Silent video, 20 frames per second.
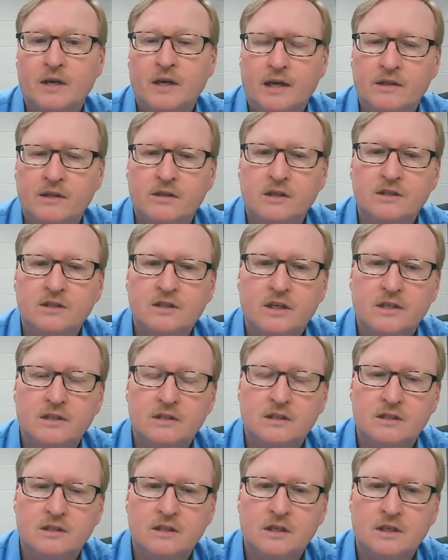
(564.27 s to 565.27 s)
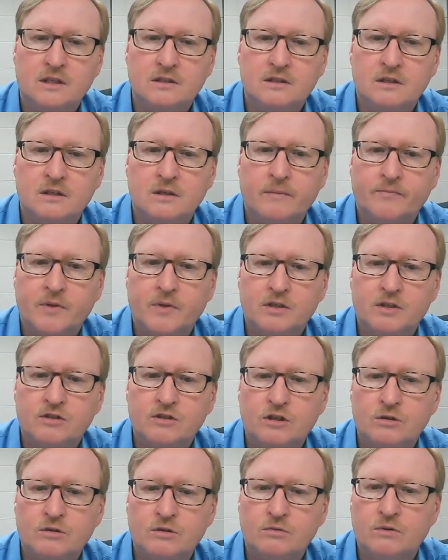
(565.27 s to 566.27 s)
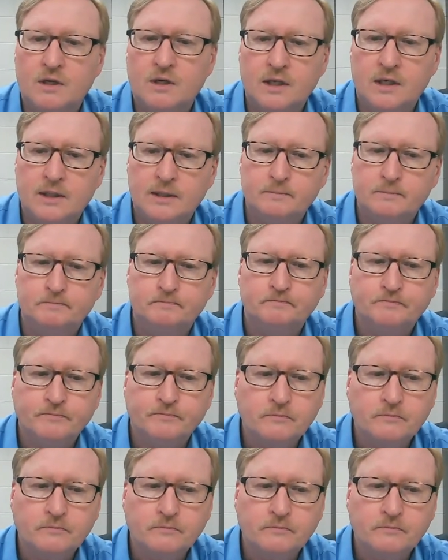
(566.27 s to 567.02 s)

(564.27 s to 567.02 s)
and these kinds of things. So